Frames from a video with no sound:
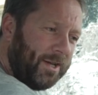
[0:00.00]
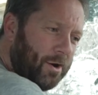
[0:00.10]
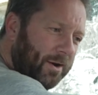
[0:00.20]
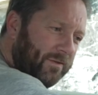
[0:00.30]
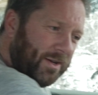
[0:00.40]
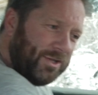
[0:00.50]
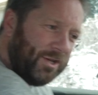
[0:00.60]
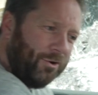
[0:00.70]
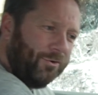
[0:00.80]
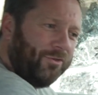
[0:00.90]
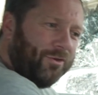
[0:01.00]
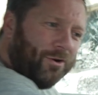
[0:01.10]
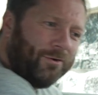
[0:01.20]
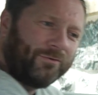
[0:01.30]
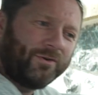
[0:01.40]
it kind of actually cuts
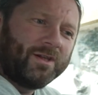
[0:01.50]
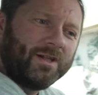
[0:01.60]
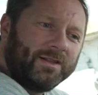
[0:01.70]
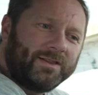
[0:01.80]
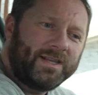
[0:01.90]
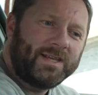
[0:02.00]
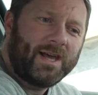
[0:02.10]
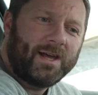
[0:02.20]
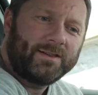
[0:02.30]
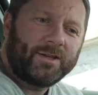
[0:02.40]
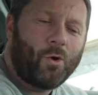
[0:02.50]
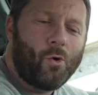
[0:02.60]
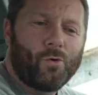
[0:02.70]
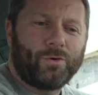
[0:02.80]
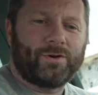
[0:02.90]
off the
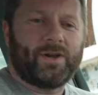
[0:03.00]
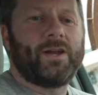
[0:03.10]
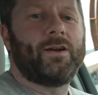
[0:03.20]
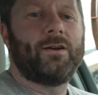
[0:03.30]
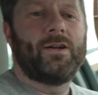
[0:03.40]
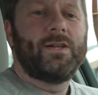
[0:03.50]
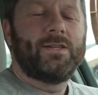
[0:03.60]
corner here.